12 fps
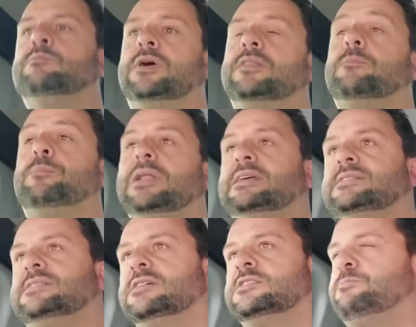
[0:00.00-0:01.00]
by the
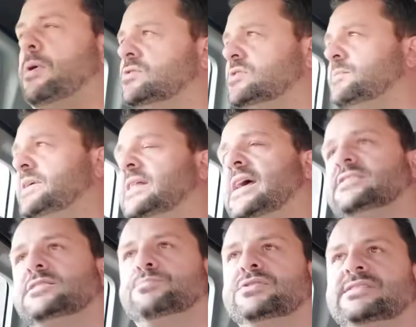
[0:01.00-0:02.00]
police that are supposed to be there
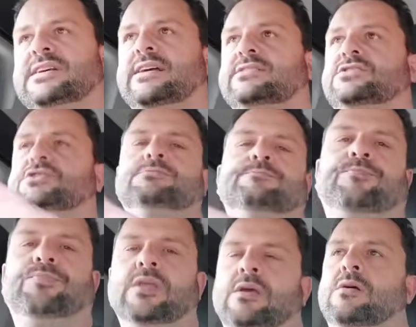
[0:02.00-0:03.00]
to protect you
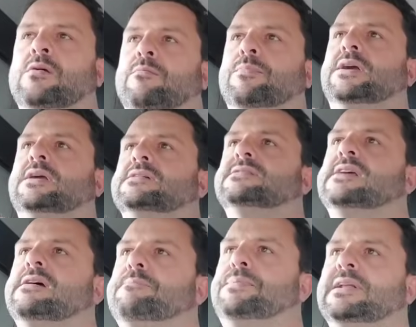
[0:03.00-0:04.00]
because
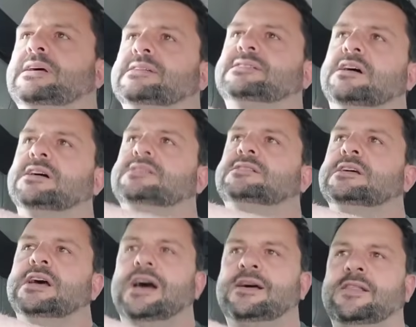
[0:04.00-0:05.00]
they're politicised
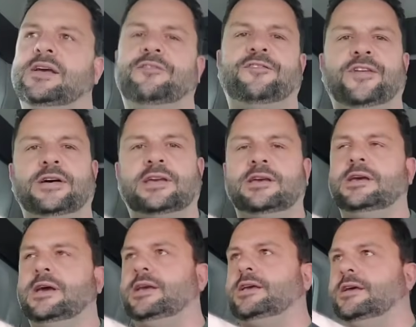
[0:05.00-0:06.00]
and they fucking
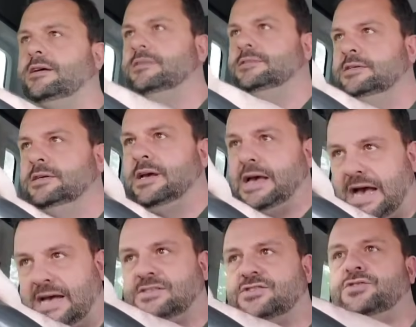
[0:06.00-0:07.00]
hate you.
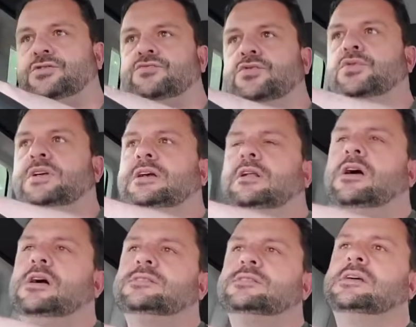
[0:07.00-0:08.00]
As do the ruling
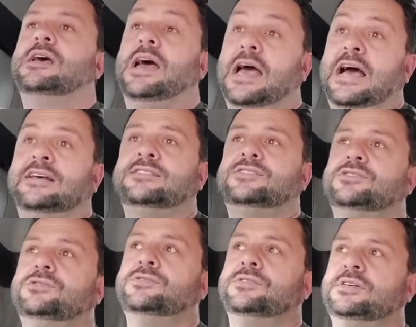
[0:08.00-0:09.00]
class, as
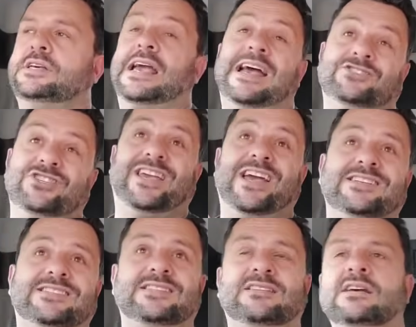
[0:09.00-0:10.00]
do the
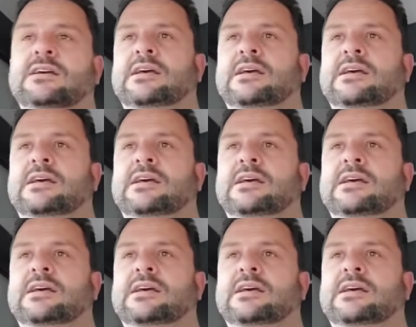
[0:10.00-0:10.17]
educated,